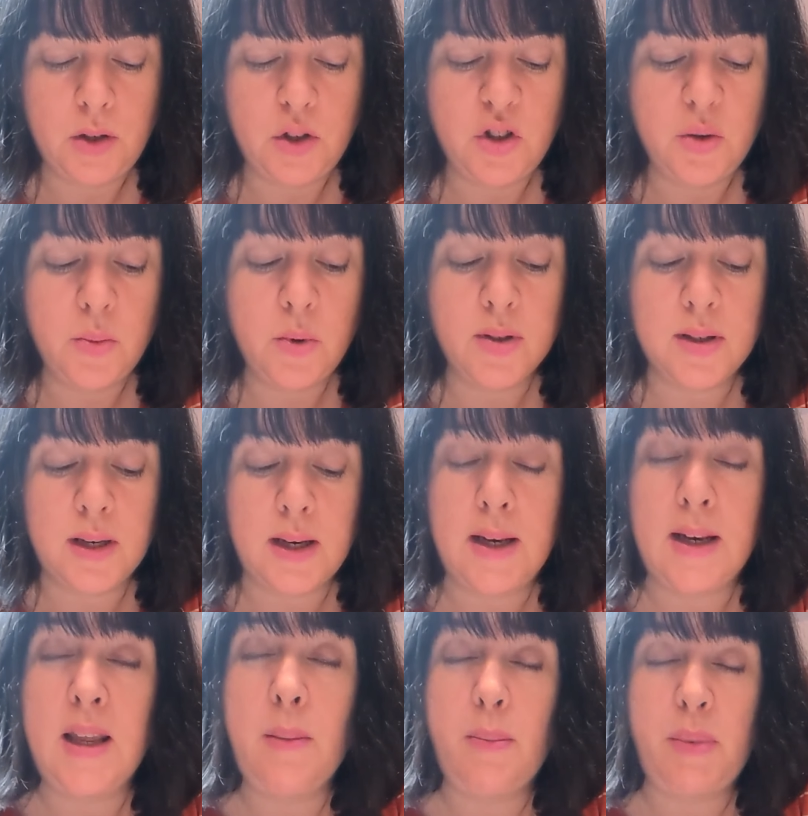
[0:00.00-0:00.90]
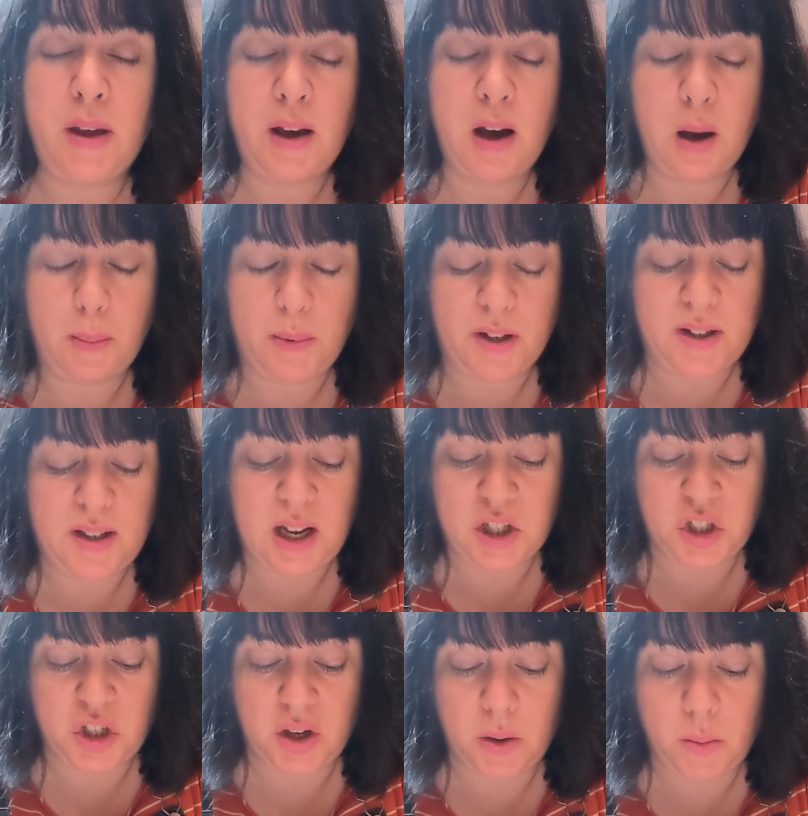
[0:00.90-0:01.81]
She wasn't leaping up and
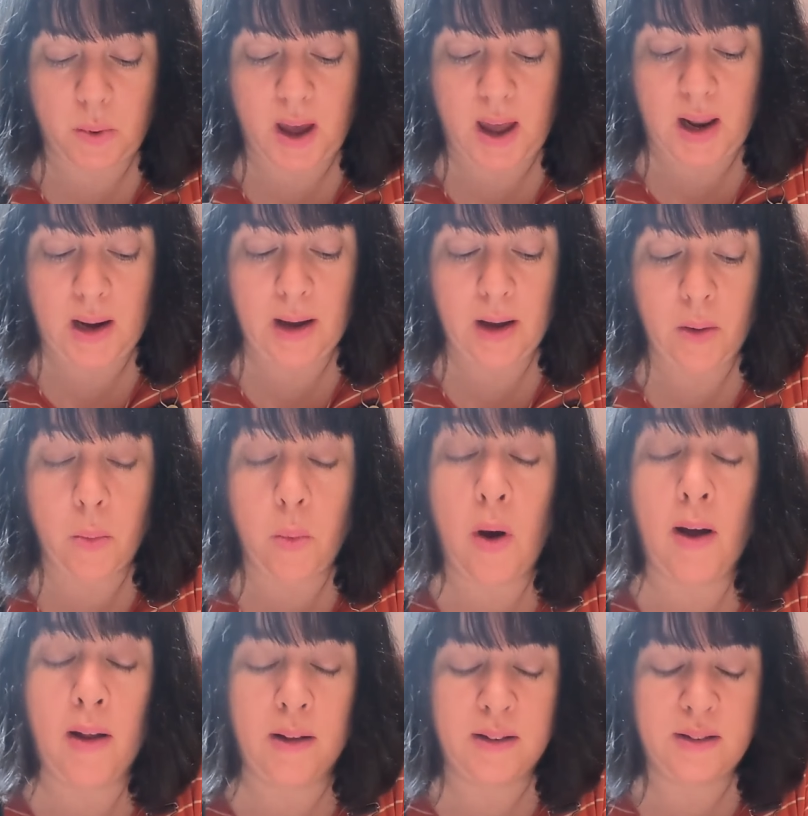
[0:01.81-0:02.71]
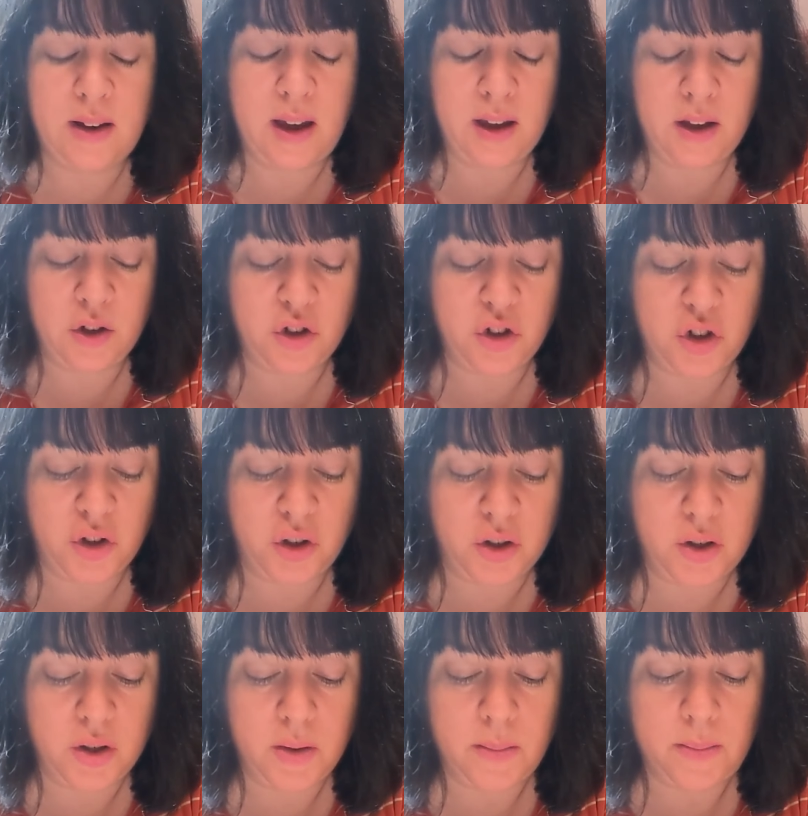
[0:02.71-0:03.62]
dashing away like a wild tiger
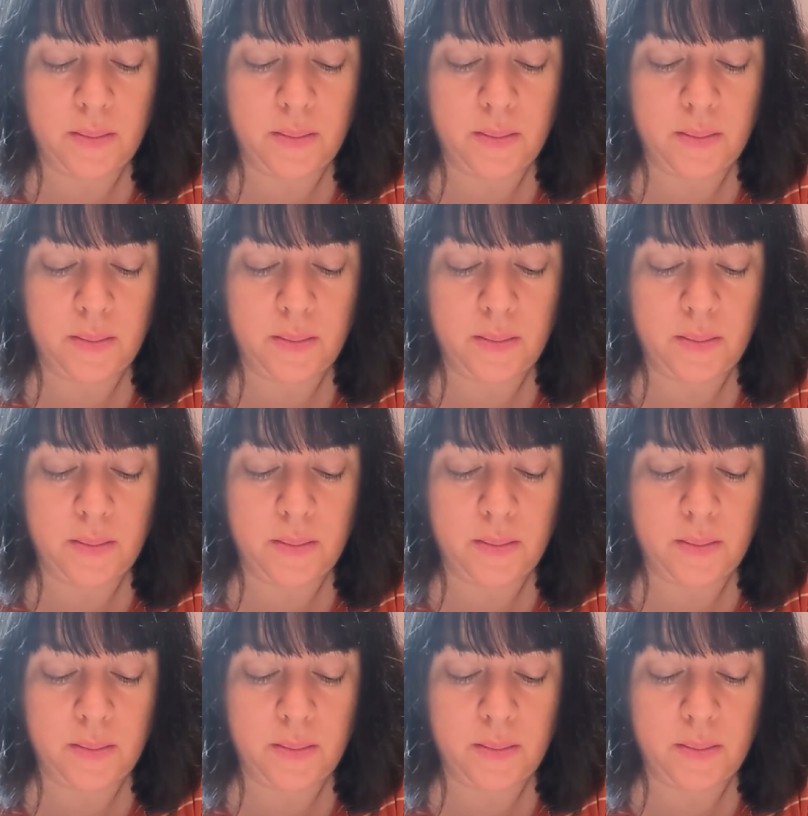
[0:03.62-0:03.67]
should.